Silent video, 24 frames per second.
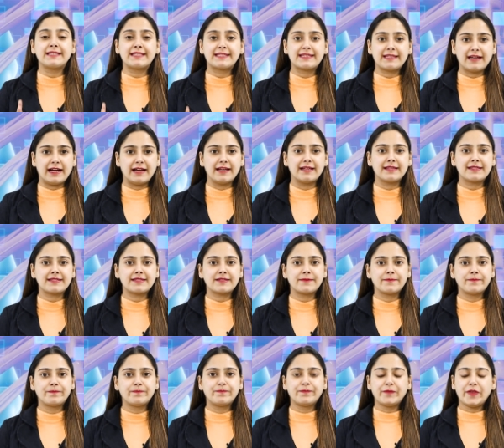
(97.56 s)
in size.
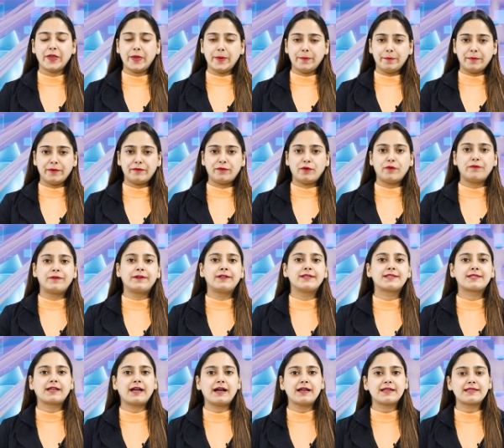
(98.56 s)
Before we
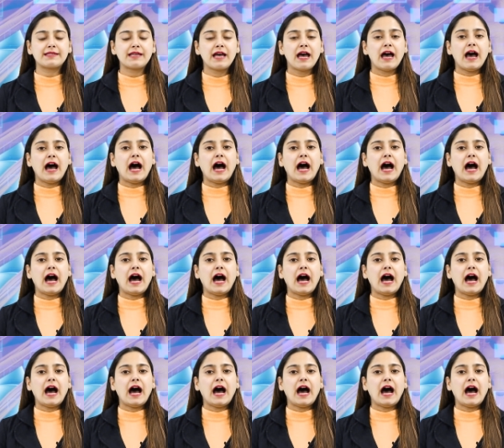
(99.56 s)
discuss